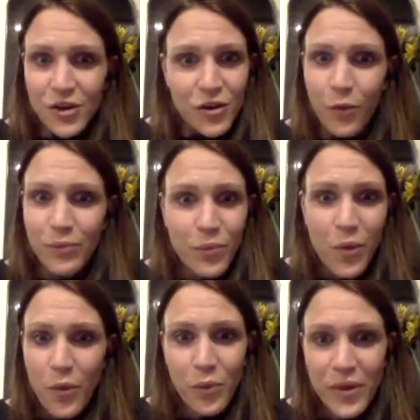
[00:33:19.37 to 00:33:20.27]
There
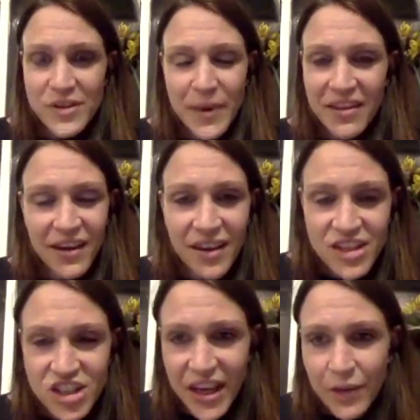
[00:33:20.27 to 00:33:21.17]
was a big thing
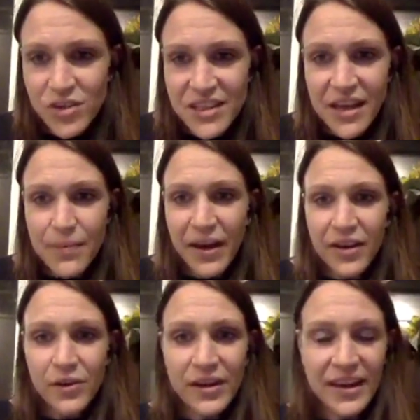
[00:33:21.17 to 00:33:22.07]
last year, wasn't there, about
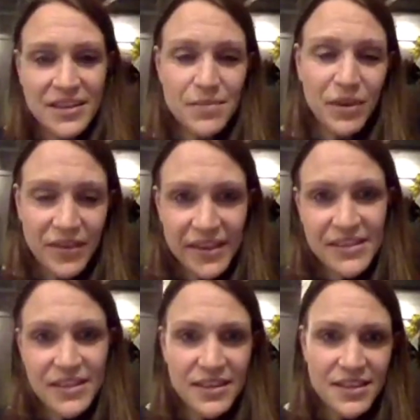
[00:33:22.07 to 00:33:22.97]
no one eating
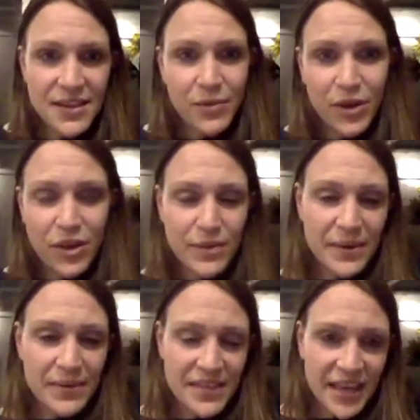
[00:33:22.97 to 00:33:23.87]
smoothies because someone on the
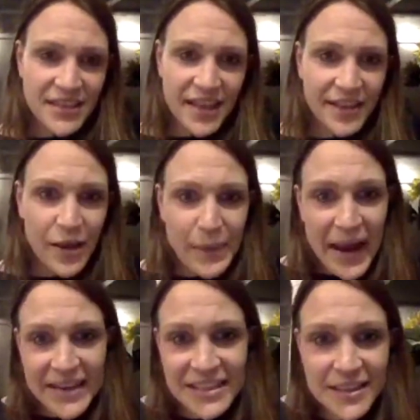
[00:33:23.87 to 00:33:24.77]
BBC had said they're
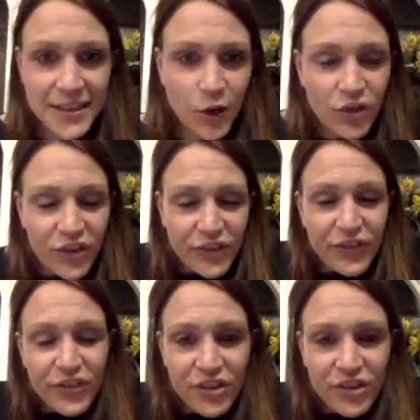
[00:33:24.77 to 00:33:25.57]
bad. It's nonsense.